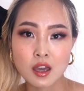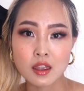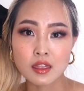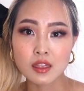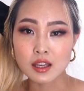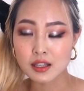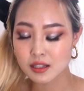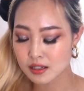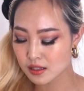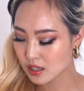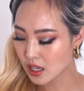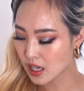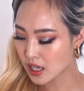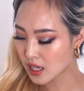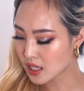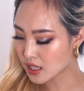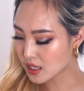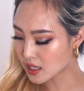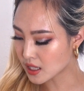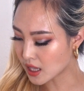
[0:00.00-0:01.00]
This
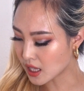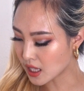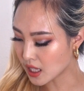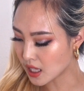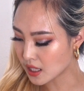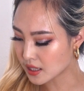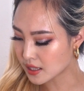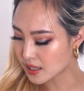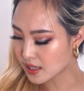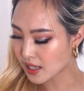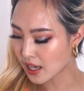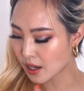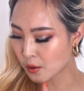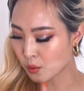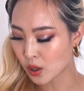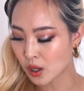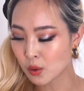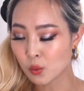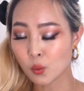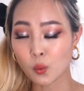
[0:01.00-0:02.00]
is the Say
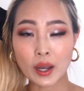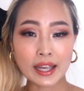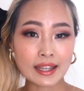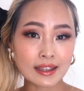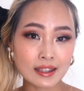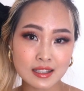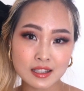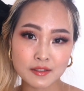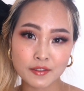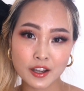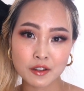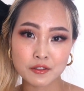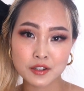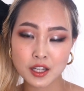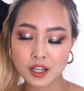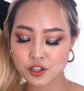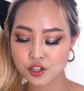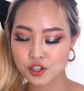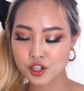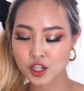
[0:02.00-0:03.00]
What Weightless
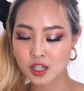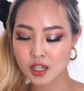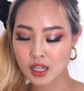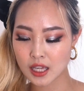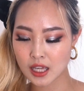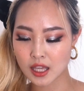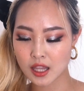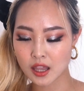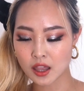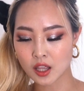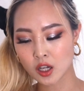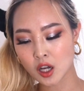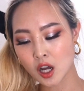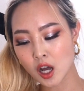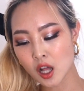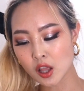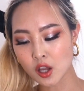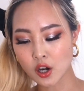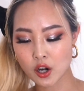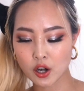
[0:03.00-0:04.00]
foundation in the
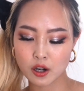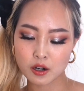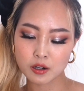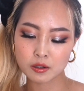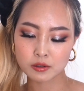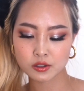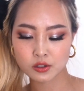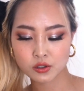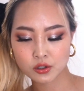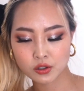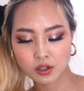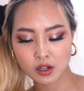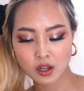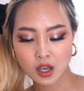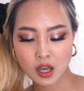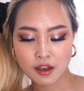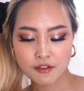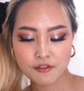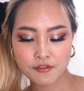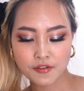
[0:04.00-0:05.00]
color
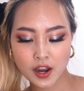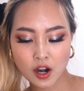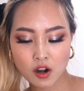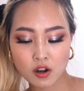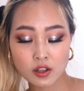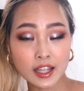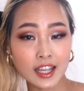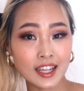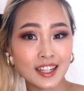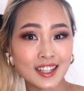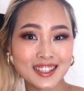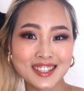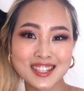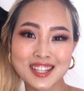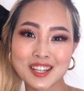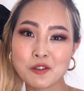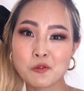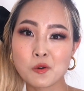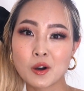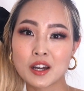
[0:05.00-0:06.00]
Fair Lady
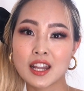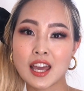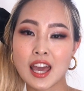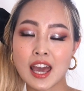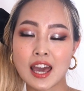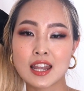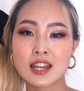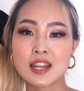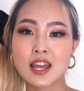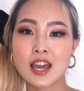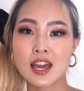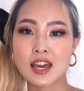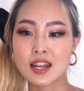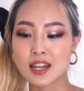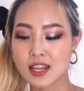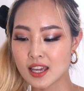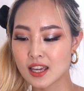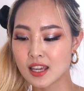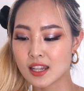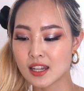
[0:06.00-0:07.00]
T1N,
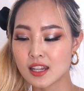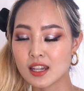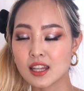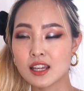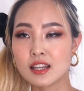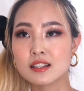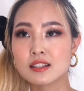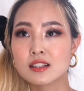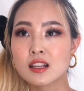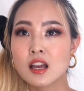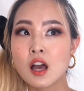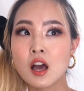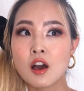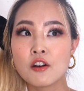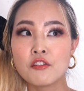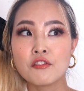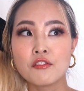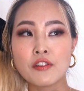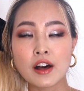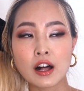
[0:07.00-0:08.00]
and it is
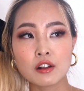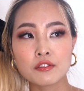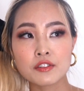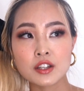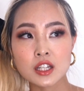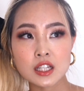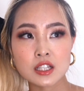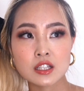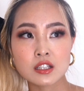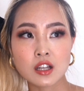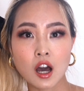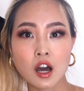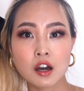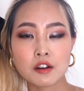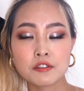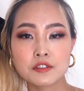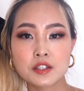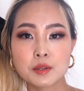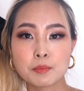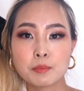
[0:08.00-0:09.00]
velvety
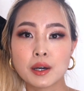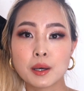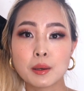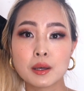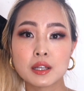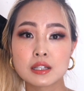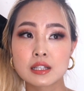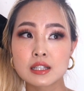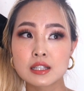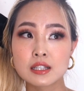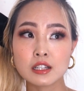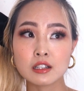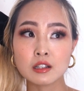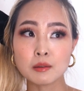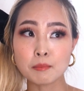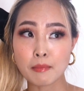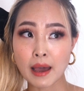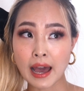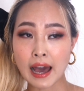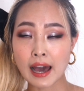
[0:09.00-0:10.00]
soft, but still
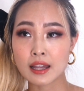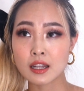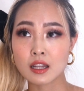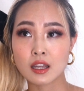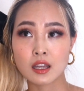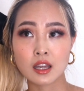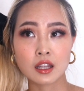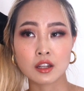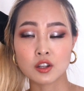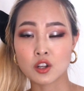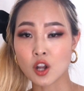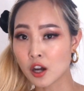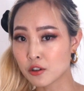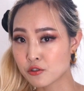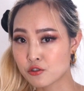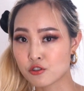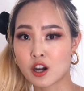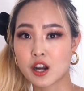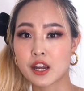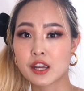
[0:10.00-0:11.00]
matte and not
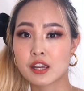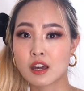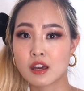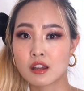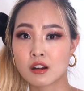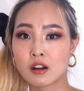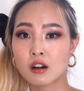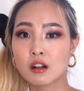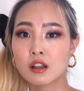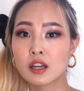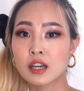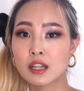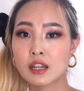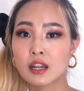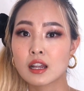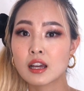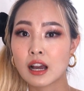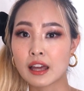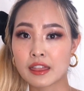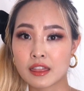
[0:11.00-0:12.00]
drying at all,
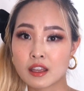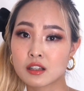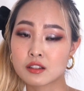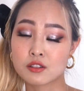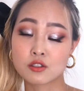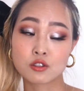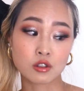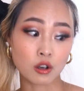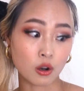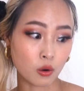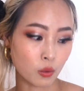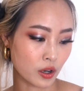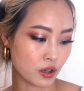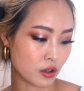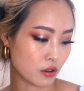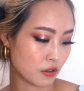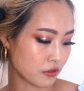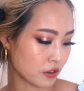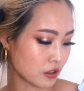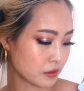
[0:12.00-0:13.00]
and I think it's so
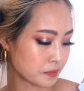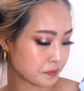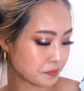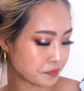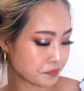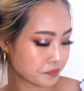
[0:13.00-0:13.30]
wonderful.